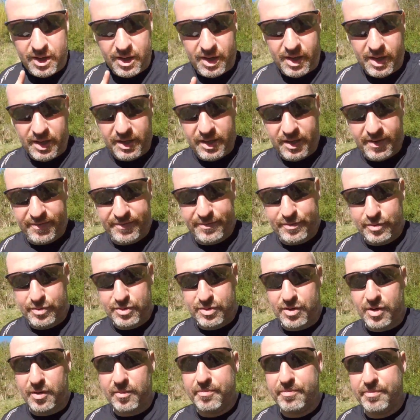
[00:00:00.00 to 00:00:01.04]
I have to
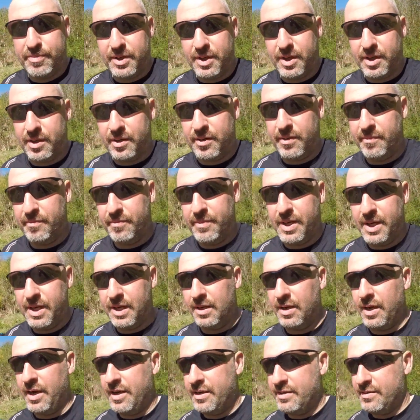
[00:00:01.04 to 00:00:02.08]
stop being
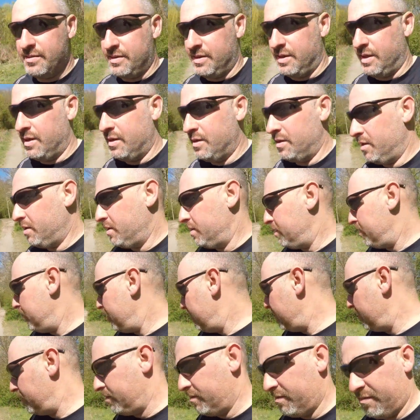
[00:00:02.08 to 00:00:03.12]
lazy,
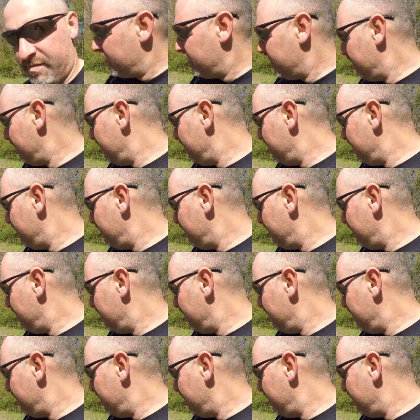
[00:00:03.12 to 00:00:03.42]
and